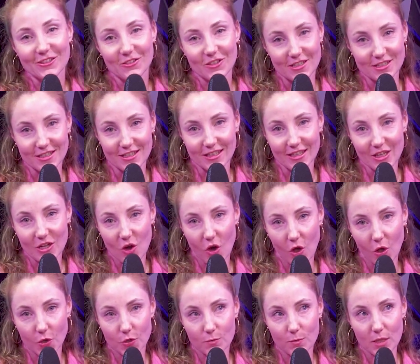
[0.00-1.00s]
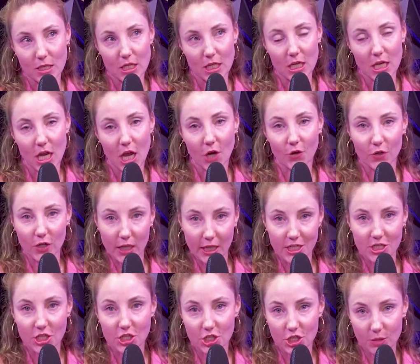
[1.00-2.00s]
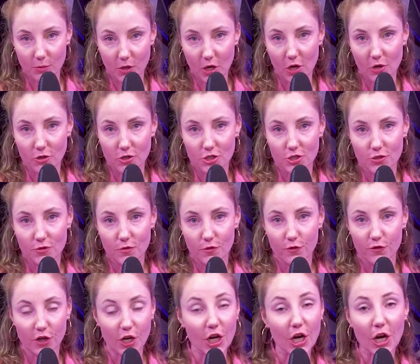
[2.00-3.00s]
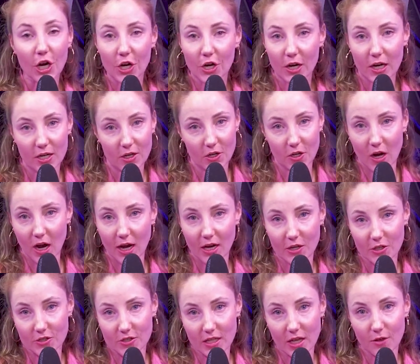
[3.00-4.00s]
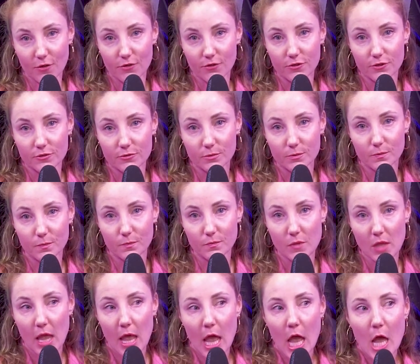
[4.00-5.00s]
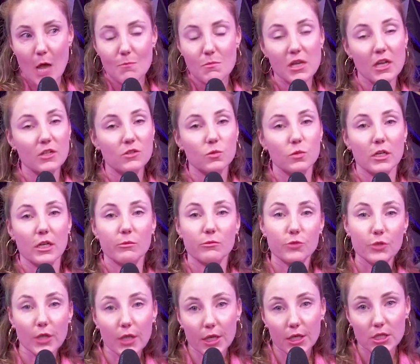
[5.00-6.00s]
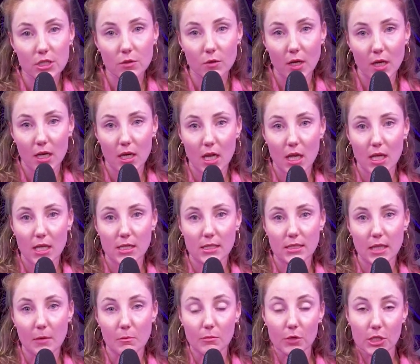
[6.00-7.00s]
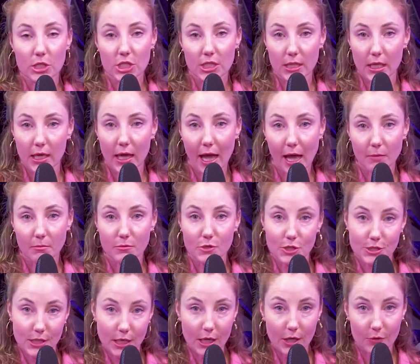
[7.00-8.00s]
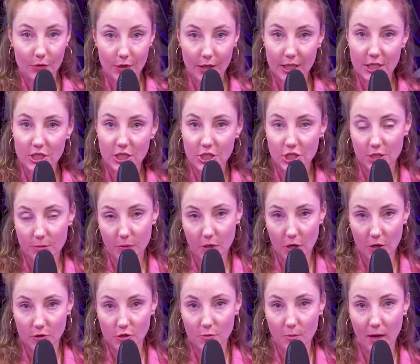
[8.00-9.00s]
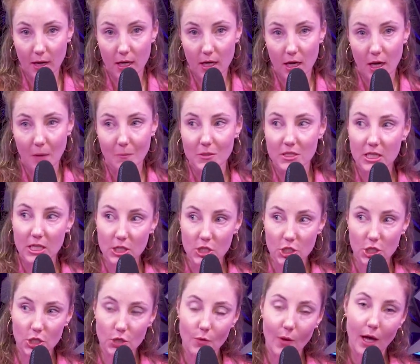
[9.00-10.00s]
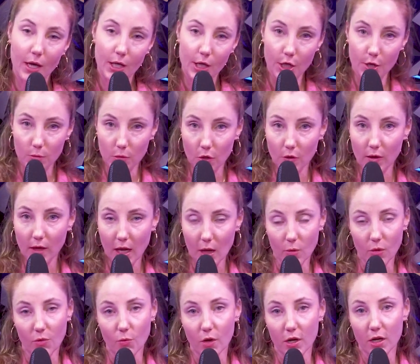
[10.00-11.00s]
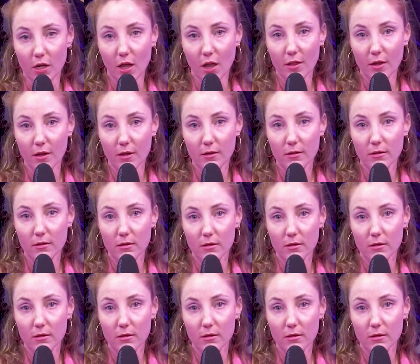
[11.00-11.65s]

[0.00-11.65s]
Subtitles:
recently called me a relationship coach for her and her higher self. Because what I'm really doing is I'm bridging the gap, just like a relationship coach might. I'm teaching you how to communicate with one another.